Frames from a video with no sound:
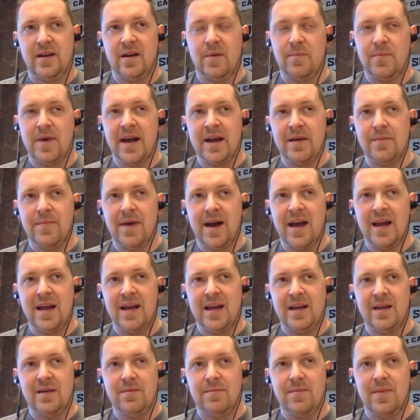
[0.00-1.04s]

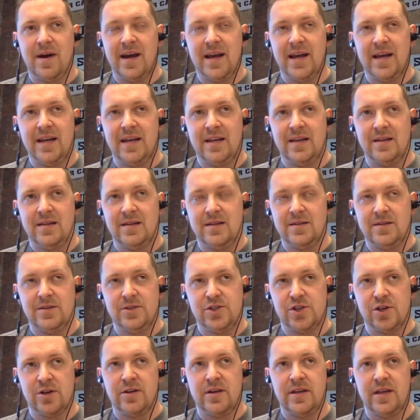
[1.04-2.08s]
my
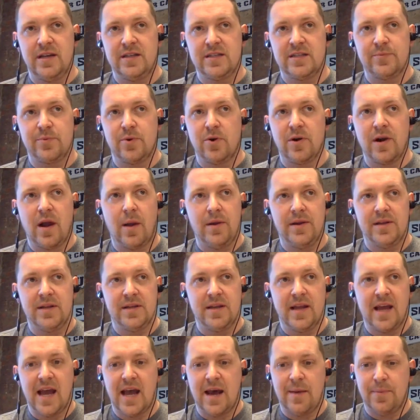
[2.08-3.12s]
journey into programming
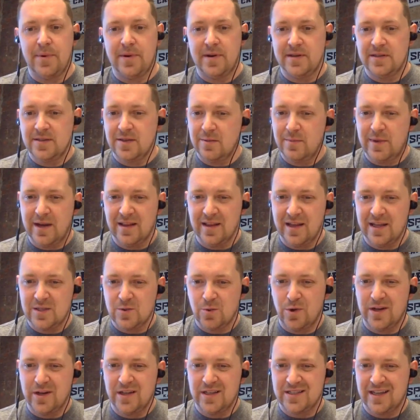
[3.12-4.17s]
didn't happen until my late
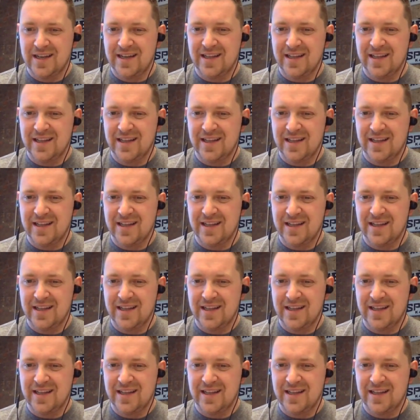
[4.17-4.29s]
20s.